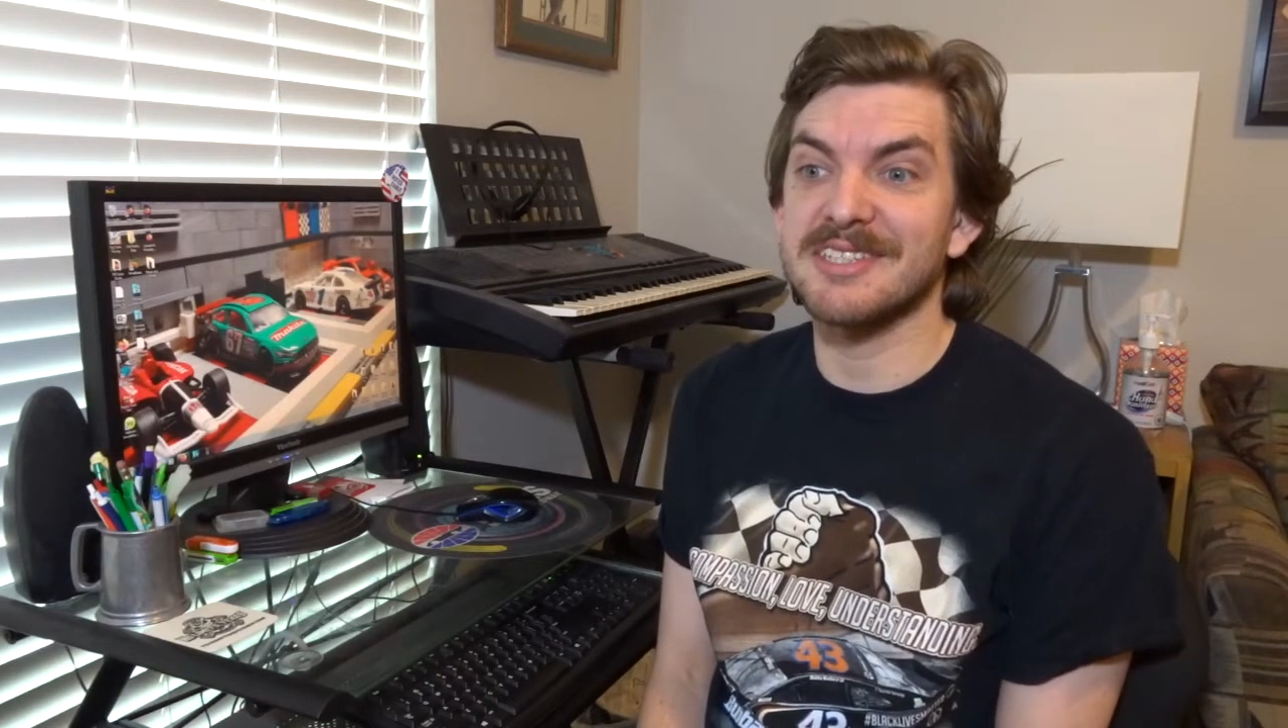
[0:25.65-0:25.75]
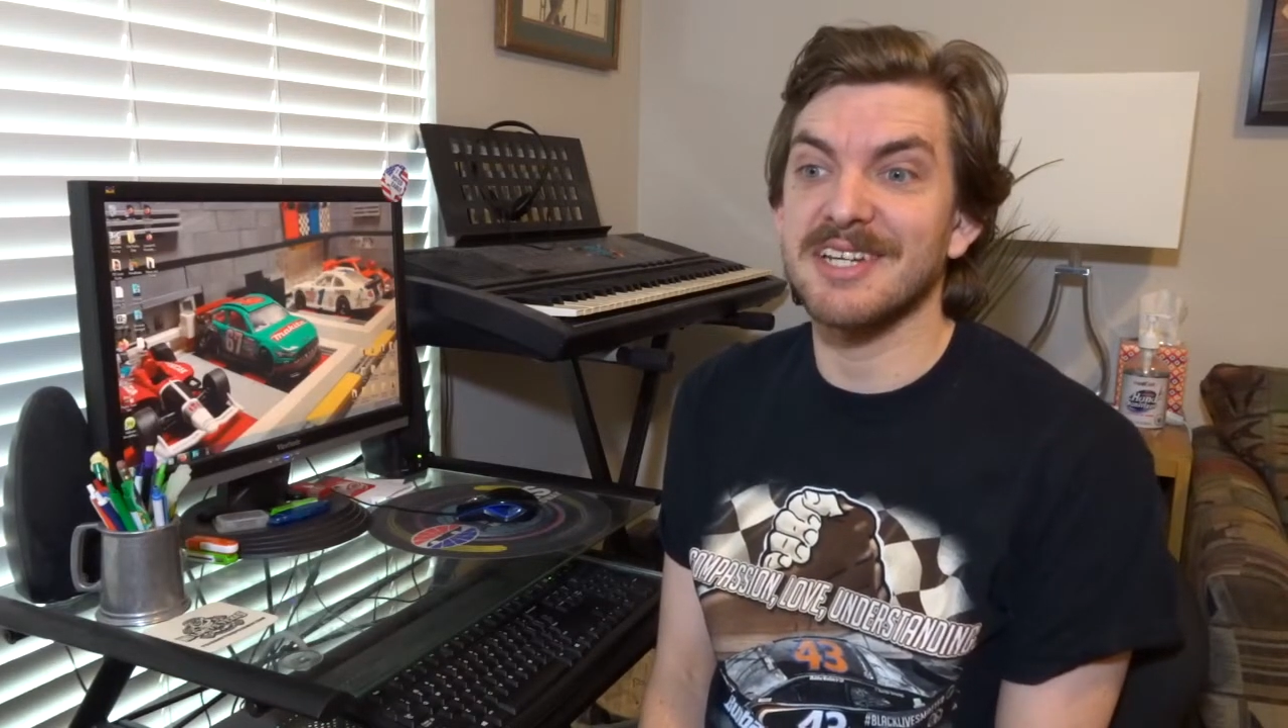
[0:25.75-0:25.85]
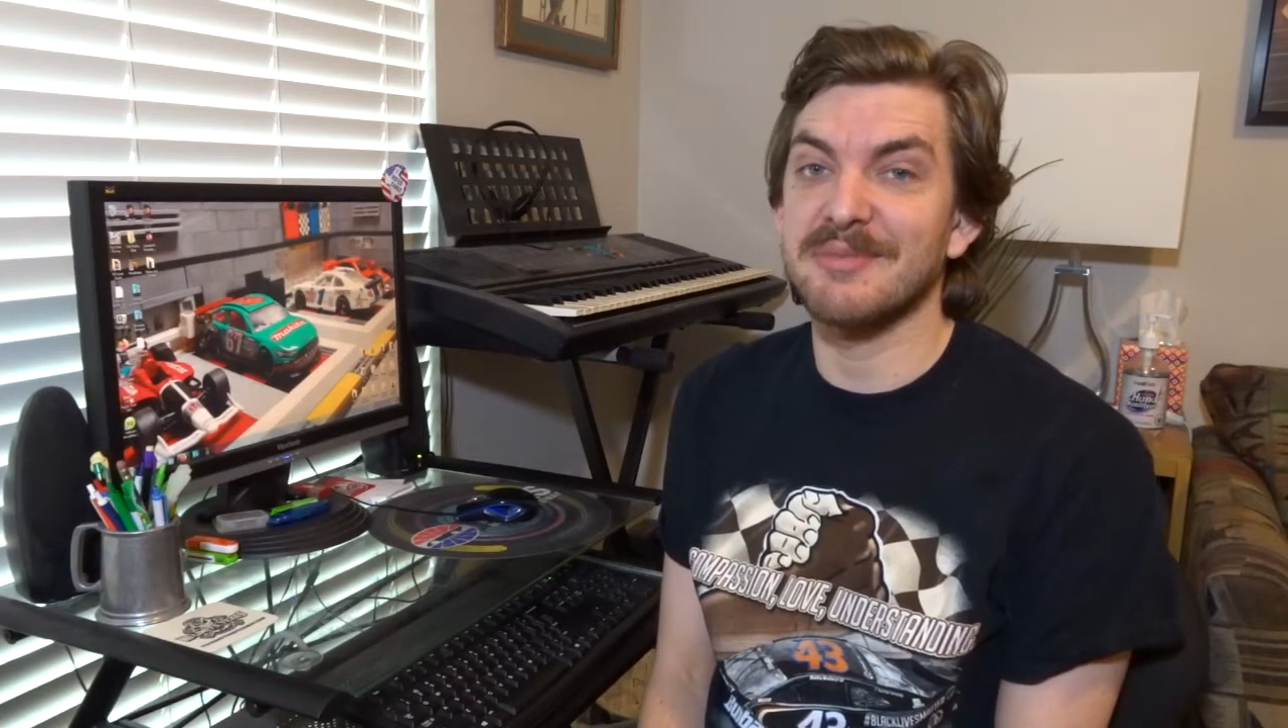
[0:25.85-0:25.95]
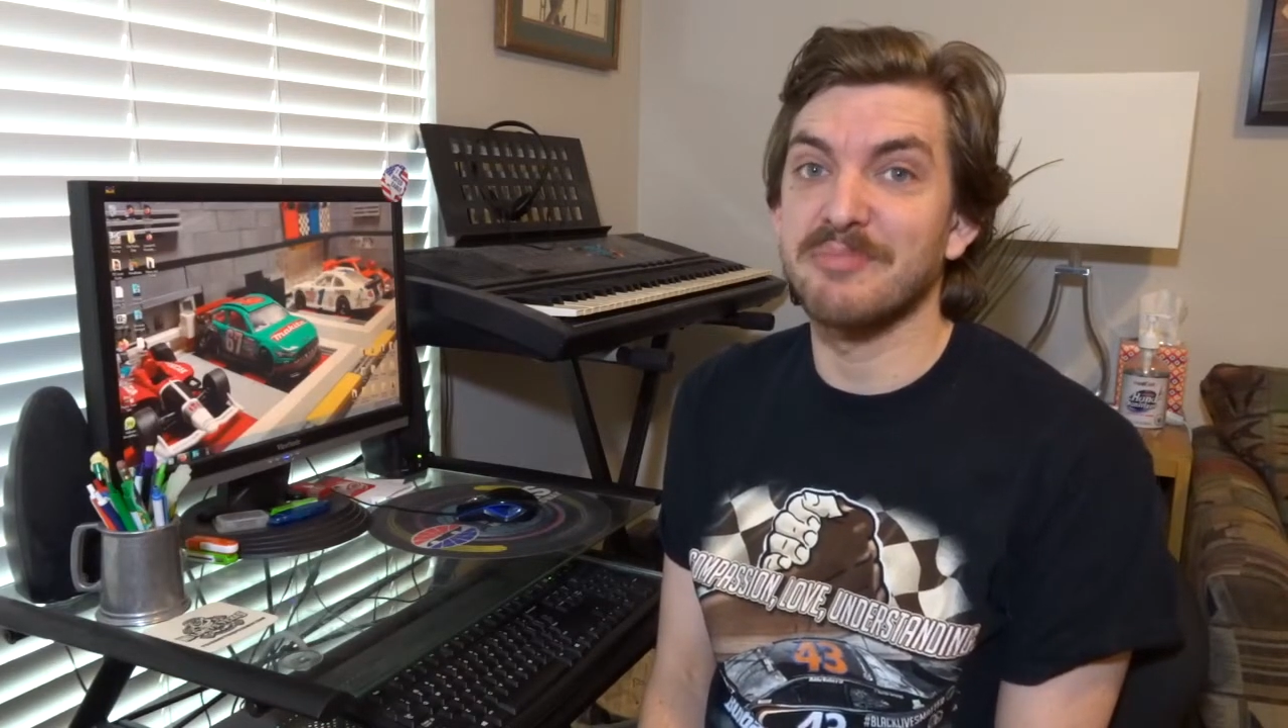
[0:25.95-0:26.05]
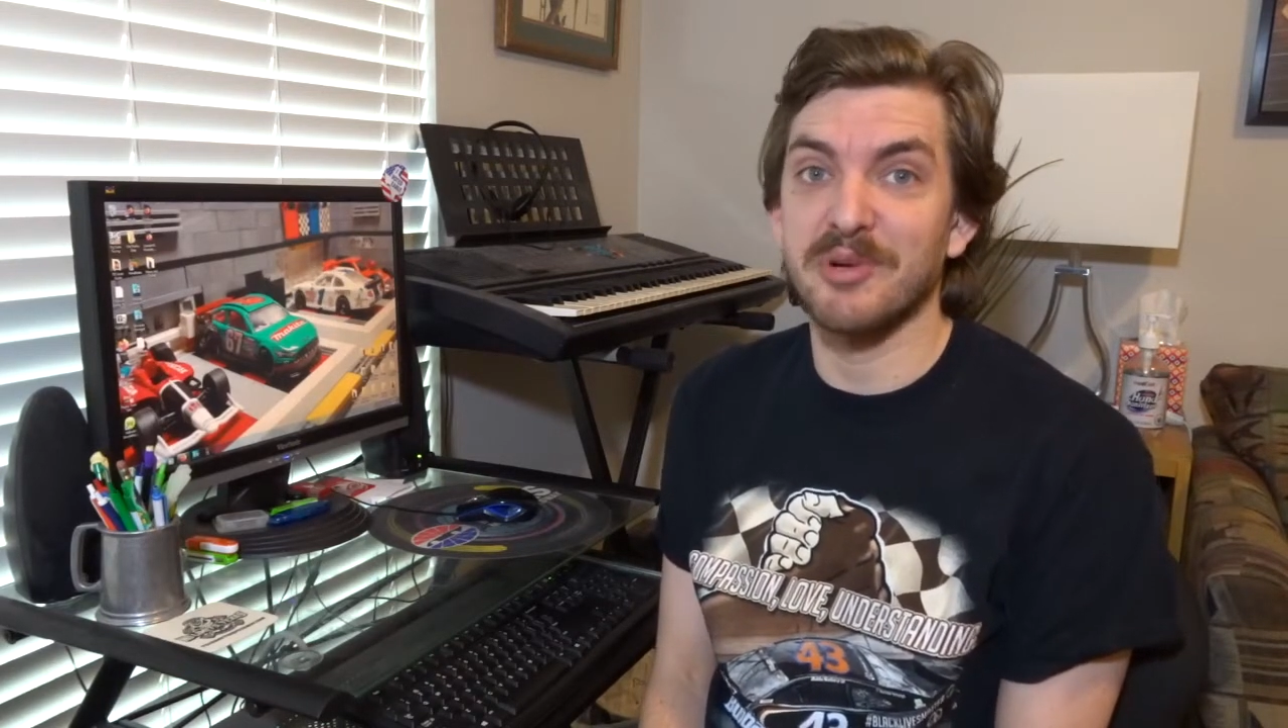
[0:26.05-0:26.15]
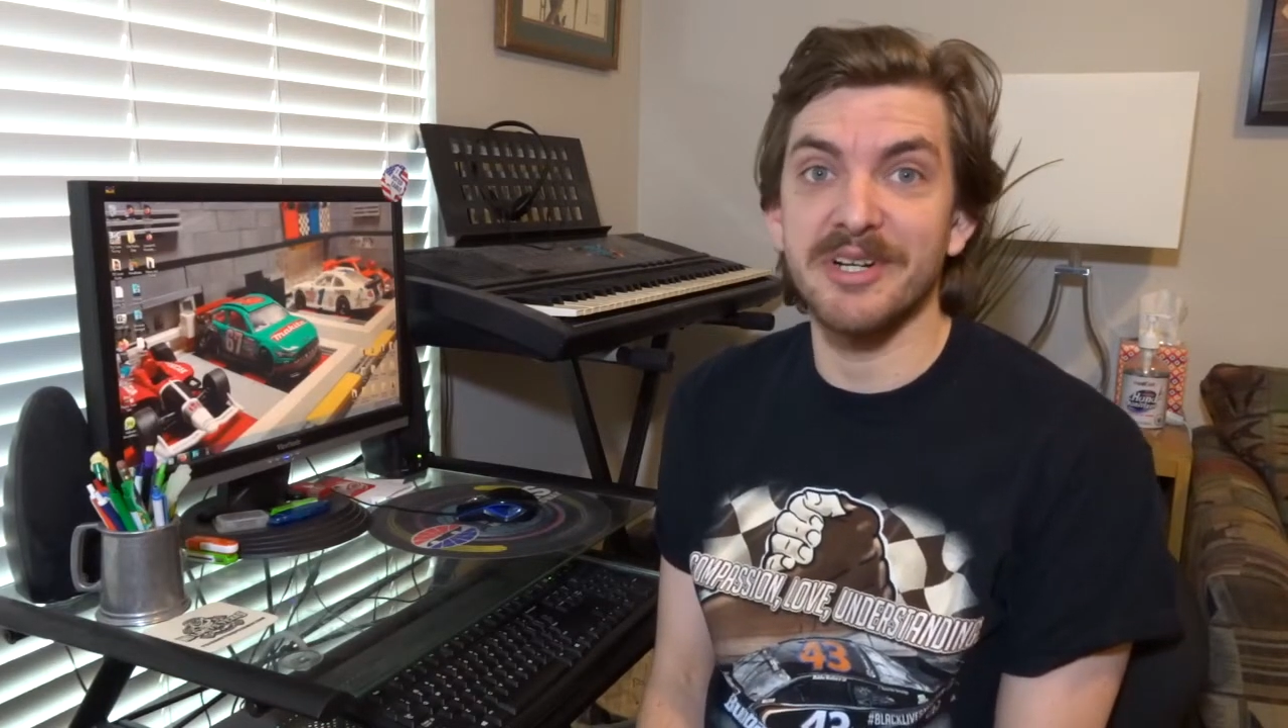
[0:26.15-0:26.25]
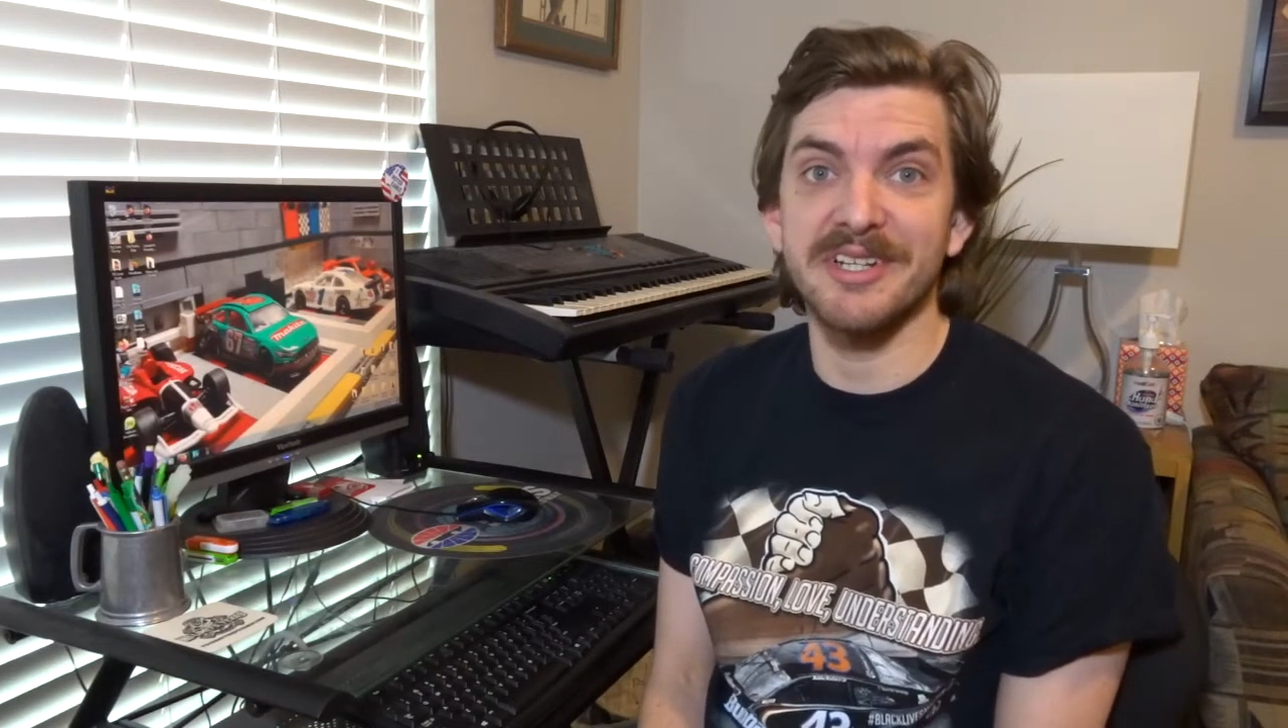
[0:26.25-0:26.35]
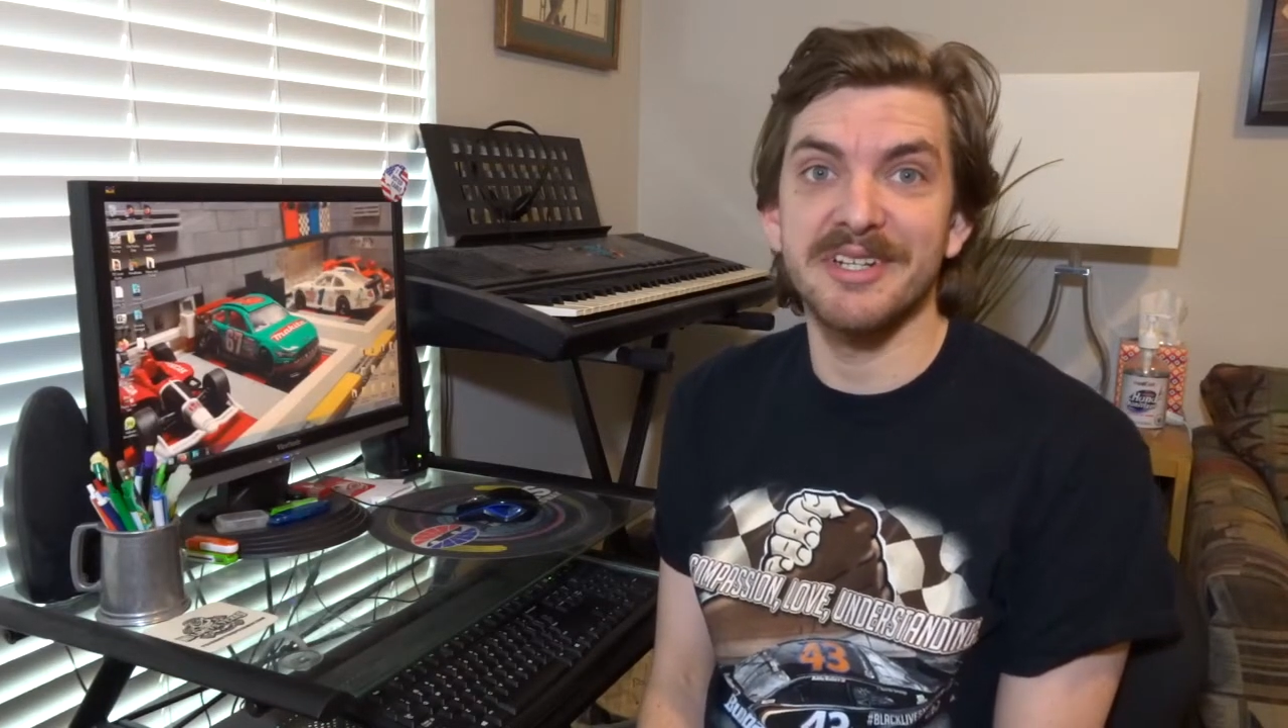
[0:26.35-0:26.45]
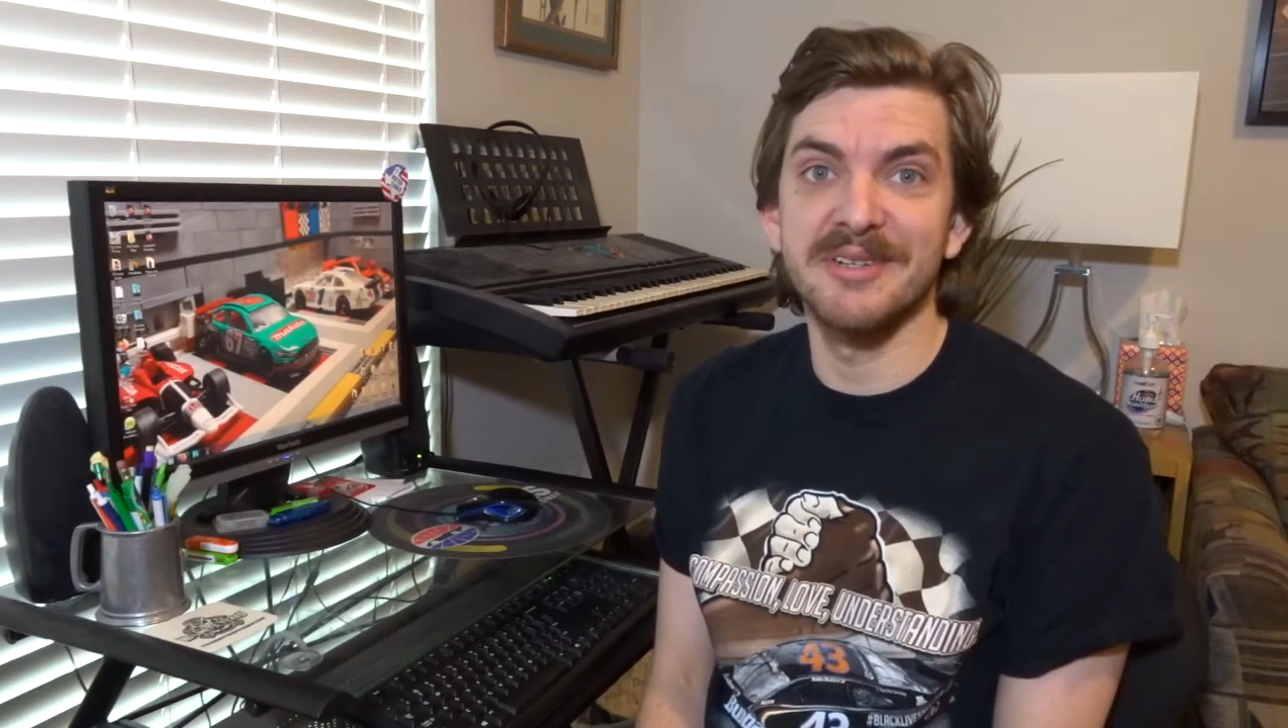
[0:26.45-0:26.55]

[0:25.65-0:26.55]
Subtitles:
a pretty